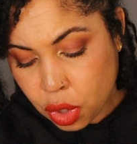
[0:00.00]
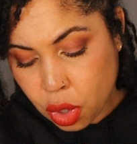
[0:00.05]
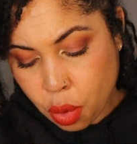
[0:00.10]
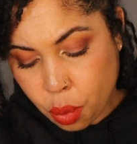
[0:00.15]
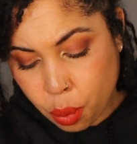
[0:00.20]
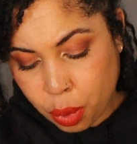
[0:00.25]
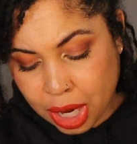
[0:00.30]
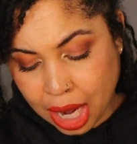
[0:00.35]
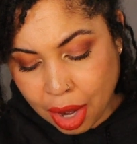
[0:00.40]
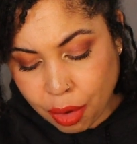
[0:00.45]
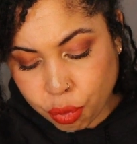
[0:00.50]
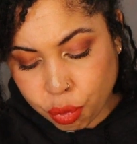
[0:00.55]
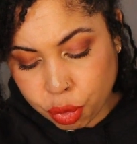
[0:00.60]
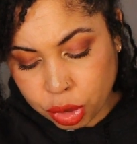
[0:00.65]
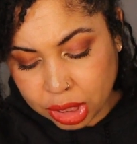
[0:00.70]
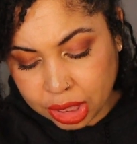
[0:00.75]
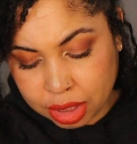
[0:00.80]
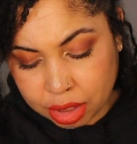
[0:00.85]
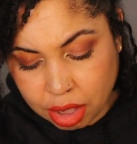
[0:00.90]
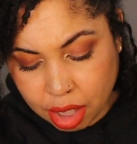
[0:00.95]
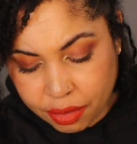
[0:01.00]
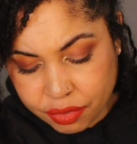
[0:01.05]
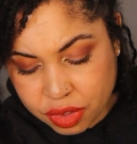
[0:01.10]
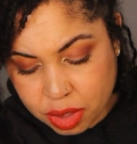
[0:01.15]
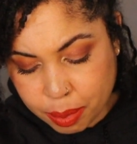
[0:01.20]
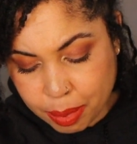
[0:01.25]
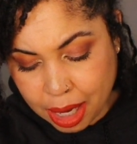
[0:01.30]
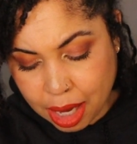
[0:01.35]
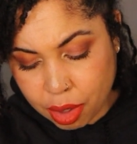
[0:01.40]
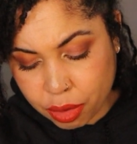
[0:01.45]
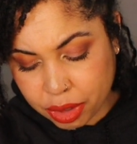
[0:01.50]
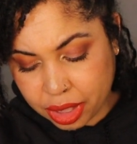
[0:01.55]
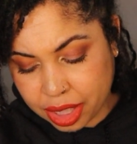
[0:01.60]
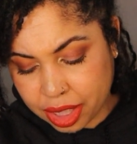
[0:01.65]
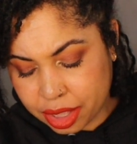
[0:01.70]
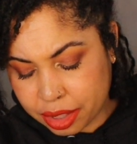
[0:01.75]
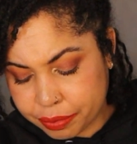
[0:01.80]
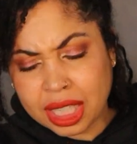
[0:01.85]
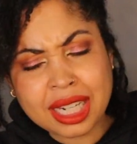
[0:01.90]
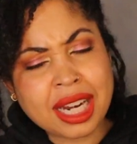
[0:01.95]
What I really loved about
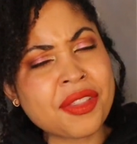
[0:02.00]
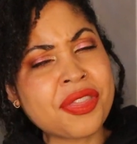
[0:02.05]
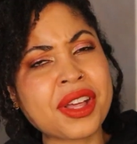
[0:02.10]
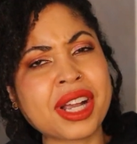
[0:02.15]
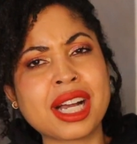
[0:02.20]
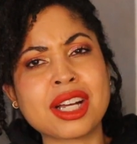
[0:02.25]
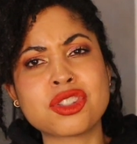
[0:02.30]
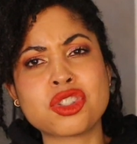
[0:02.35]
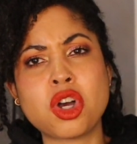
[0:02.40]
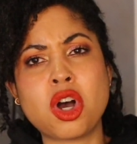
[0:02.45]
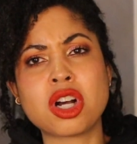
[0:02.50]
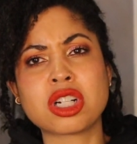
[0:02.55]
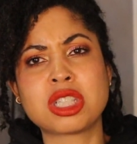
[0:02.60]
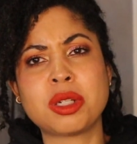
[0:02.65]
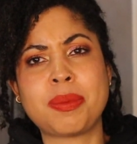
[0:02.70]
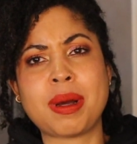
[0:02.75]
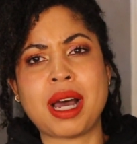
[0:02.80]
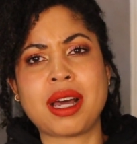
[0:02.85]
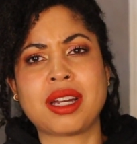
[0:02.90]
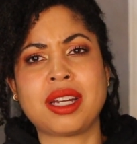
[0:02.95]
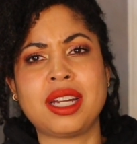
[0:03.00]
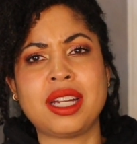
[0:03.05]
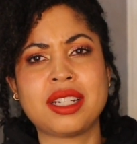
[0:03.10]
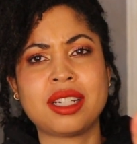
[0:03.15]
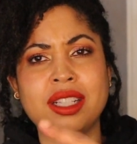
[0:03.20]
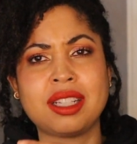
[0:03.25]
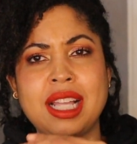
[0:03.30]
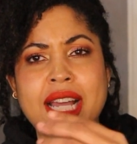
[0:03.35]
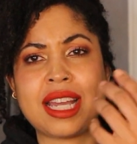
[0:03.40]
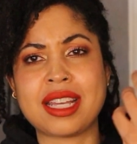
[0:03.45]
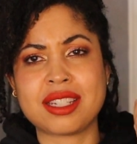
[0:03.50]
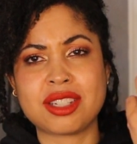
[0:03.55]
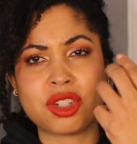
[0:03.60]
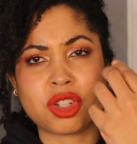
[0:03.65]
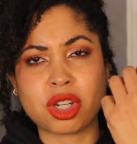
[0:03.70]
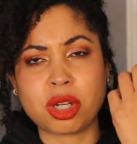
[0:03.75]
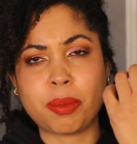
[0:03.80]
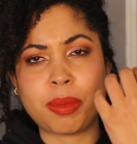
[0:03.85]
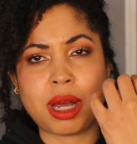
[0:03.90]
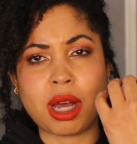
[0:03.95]
it, and I think I talked about it in the last look
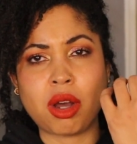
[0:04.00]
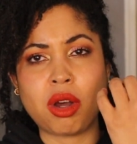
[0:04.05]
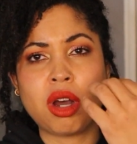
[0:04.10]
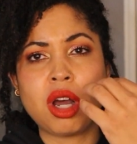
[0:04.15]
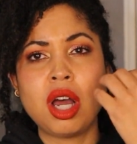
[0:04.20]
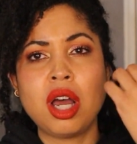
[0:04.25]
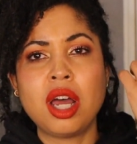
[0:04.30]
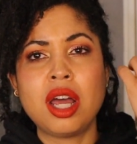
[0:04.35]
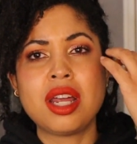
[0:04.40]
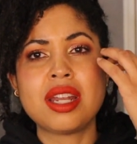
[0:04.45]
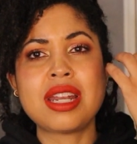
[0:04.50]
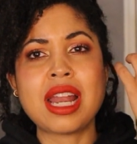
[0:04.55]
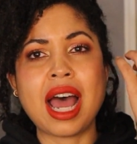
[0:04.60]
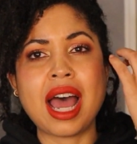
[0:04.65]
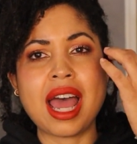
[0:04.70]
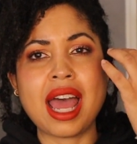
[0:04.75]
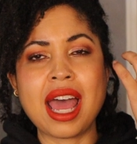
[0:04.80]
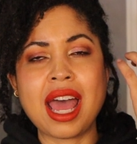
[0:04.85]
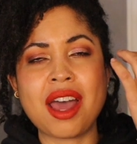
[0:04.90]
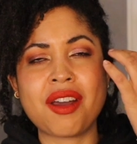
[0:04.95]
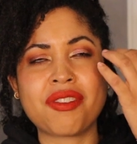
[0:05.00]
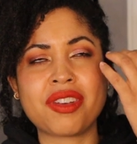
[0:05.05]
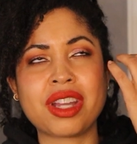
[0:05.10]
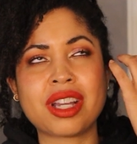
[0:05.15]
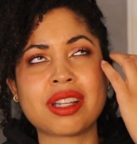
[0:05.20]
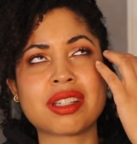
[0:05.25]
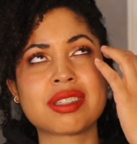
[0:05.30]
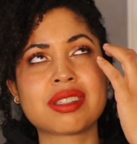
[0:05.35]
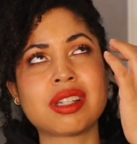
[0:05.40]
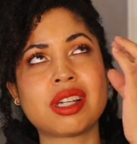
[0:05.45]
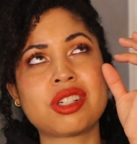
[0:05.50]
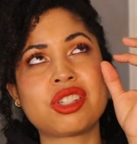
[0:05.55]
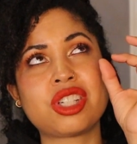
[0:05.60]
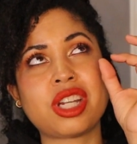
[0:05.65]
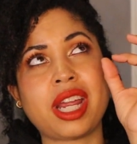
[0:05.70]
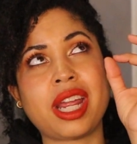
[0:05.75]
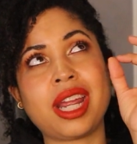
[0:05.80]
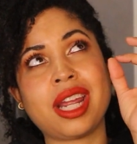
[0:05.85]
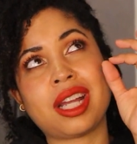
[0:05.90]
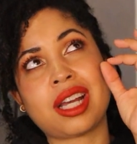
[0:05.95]
about not having such
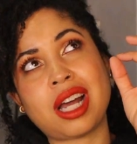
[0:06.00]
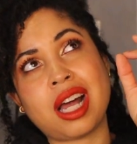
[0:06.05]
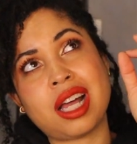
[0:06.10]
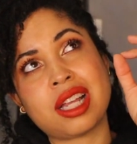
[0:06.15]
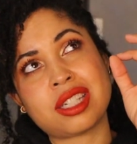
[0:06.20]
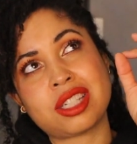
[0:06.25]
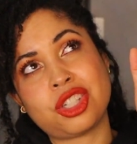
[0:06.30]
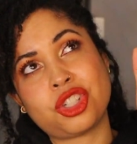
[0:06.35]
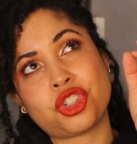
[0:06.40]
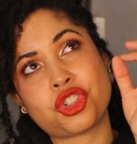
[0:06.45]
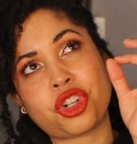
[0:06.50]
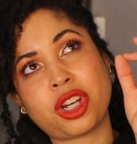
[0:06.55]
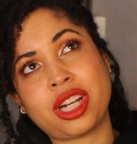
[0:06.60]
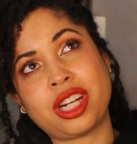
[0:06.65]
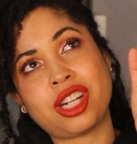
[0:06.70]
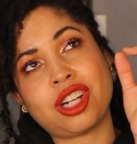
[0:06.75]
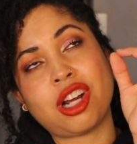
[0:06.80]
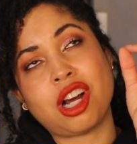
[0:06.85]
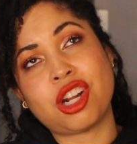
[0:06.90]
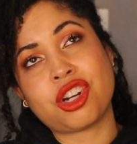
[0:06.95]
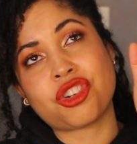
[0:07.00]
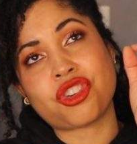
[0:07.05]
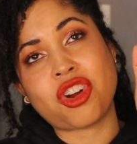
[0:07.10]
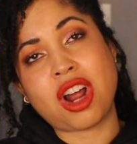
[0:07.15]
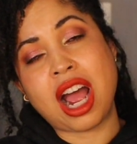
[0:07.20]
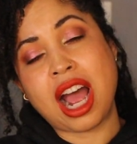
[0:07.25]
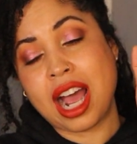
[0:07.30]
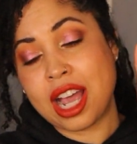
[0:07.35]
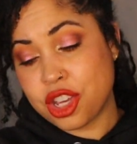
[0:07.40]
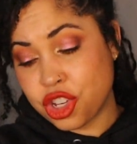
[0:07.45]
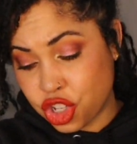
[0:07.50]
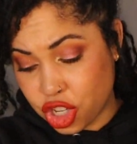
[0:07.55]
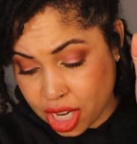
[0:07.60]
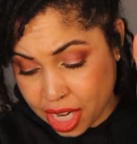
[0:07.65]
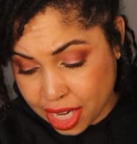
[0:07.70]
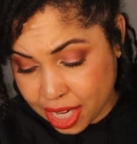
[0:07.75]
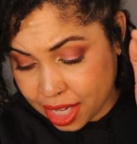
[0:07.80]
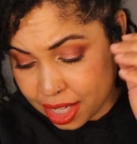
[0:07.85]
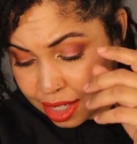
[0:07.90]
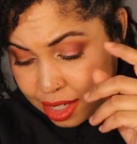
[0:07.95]
a concentrated under eye
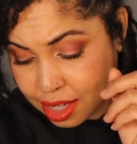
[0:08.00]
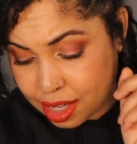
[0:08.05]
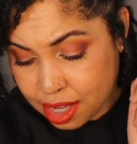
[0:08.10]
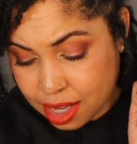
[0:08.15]
shade.